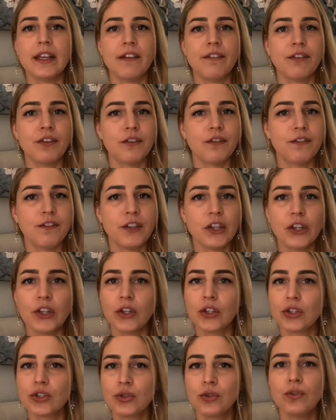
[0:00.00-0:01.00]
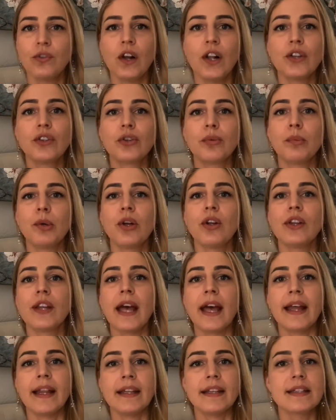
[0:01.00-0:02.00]
if you feel too vulnerable,
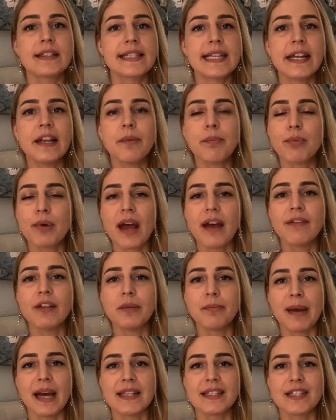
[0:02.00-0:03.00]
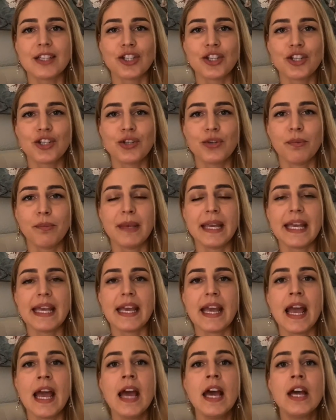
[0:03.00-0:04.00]
then send a private message to me